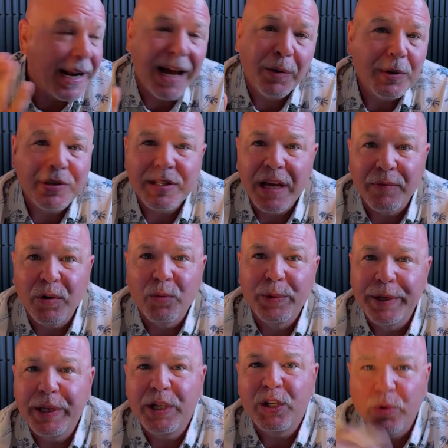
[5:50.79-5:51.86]
I was never
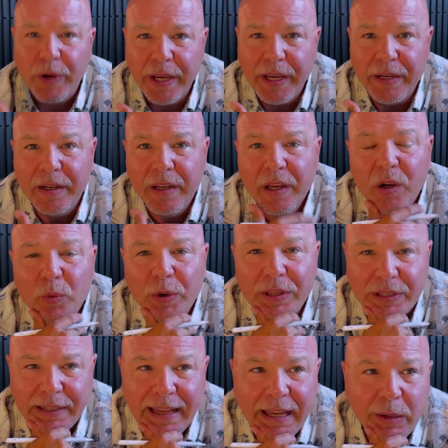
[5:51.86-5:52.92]
really great with
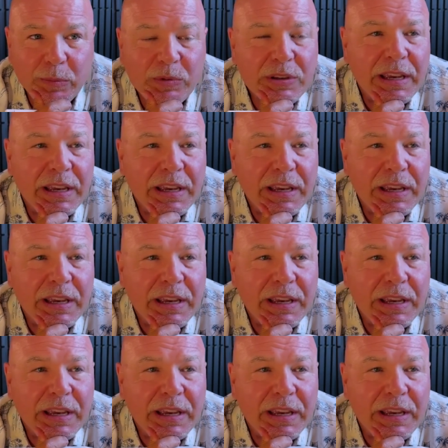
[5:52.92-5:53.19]
names.